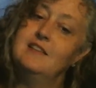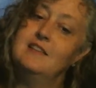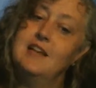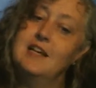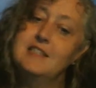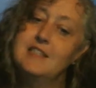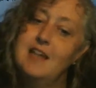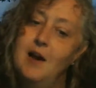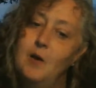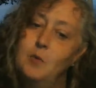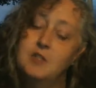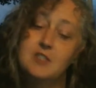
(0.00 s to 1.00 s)
that's how
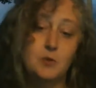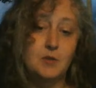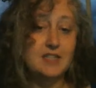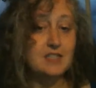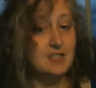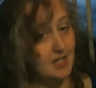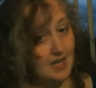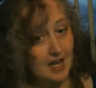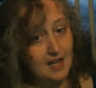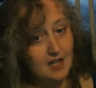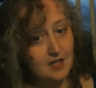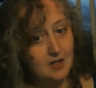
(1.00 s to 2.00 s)
we're doing
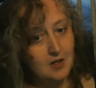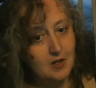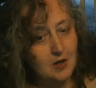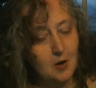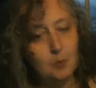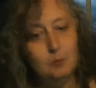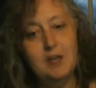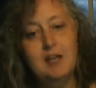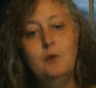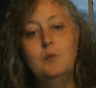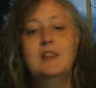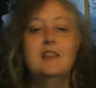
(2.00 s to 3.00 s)
today,
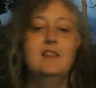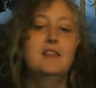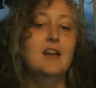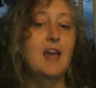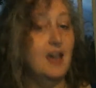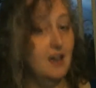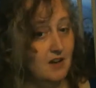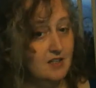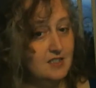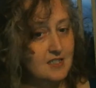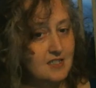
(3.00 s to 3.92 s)
coping with the chaos.